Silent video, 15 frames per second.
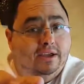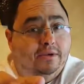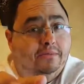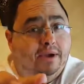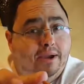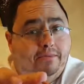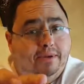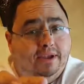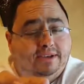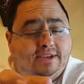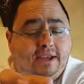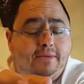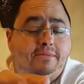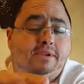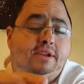you might be
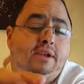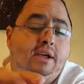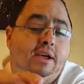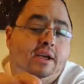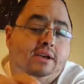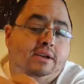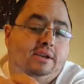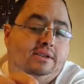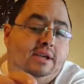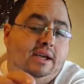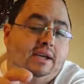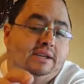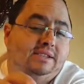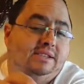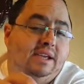tempted to
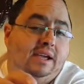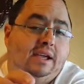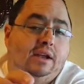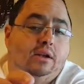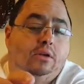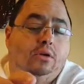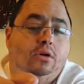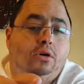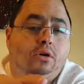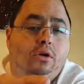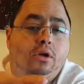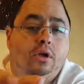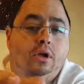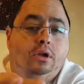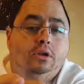take a second look.
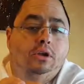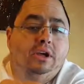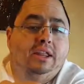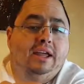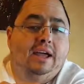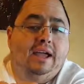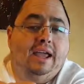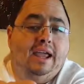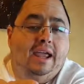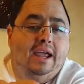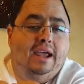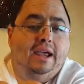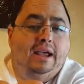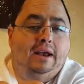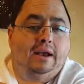Look at that
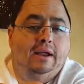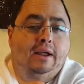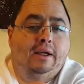hair.